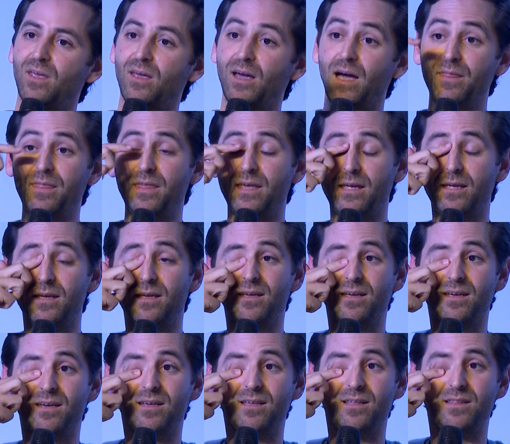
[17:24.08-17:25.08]
I think
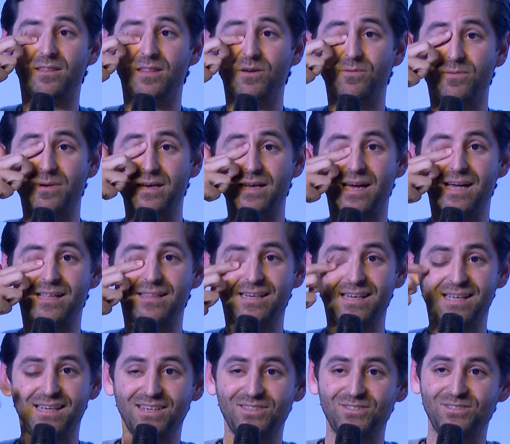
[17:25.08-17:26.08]
the
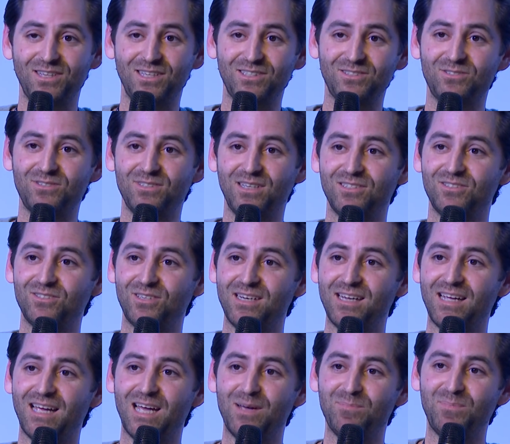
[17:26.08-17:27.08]
reality is it's going
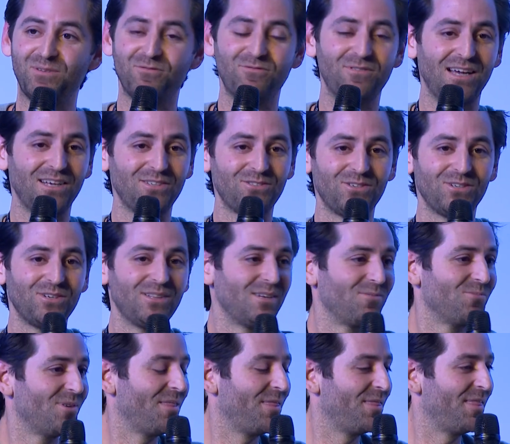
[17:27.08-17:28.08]
to happen faster
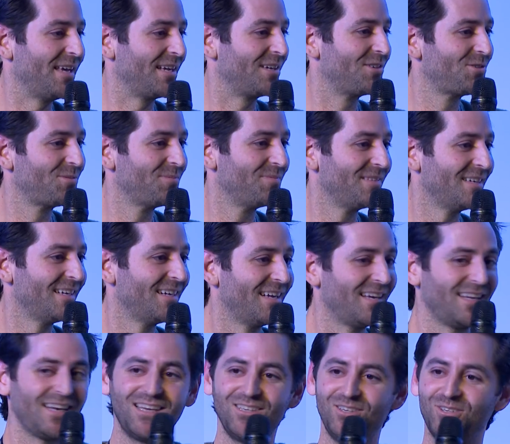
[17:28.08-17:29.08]
than one thinks. Mm-hmm.
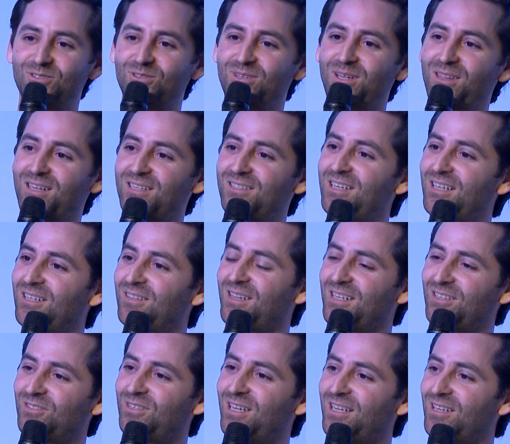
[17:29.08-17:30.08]
And I usually think
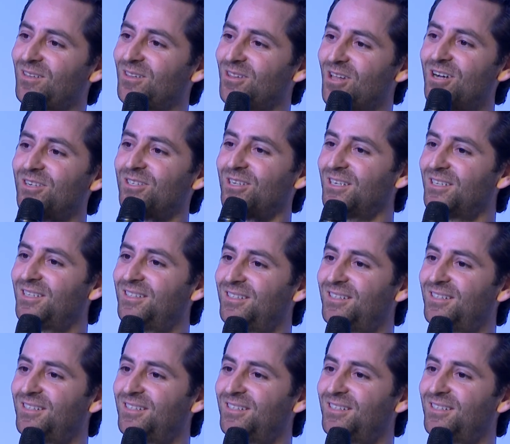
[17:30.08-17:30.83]
things take longer